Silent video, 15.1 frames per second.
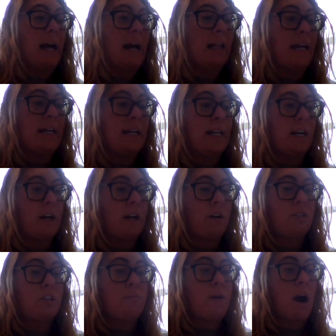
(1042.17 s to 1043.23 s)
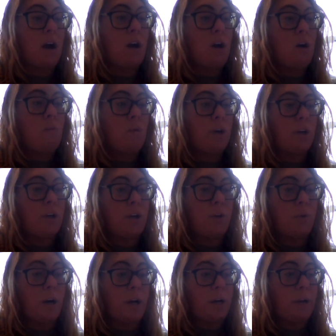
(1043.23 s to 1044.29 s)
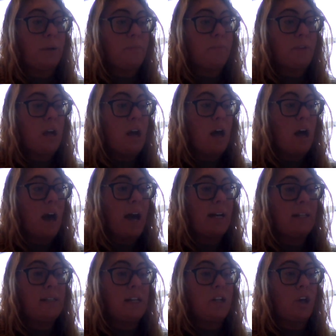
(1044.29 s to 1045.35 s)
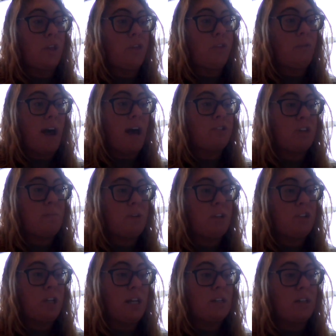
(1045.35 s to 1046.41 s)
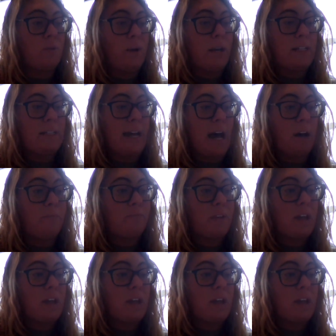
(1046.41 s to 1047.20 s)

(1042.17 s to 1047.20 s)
I like it here. Tomorrow, we're going to go to work. I seen thrashing machines on the way down.